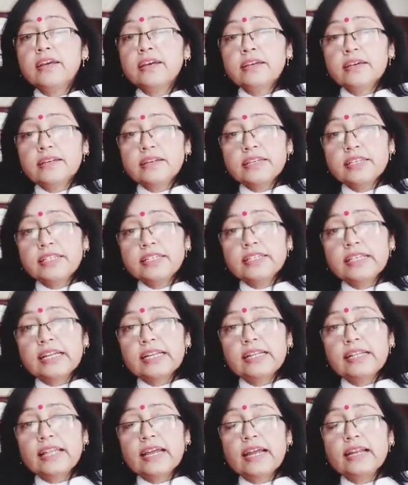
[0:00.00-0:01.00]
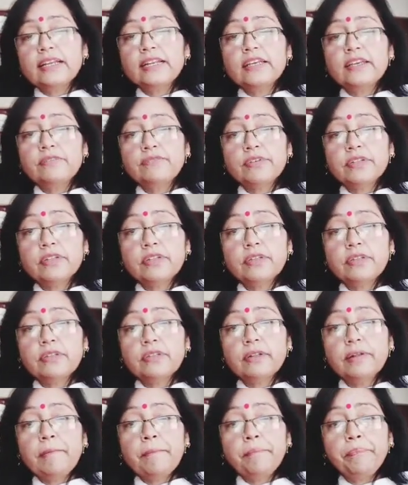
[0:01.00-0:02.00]
he said that
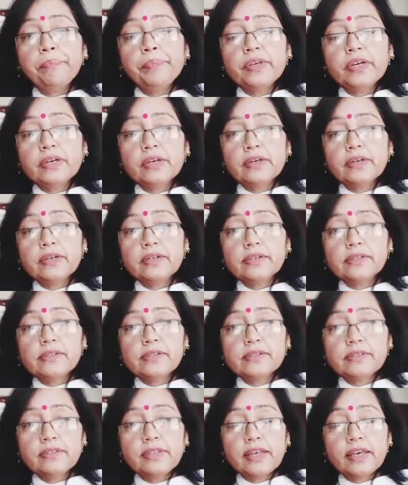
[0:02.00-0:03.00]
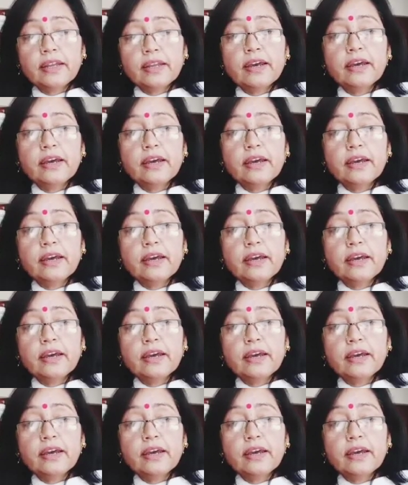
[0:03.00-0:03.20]
even there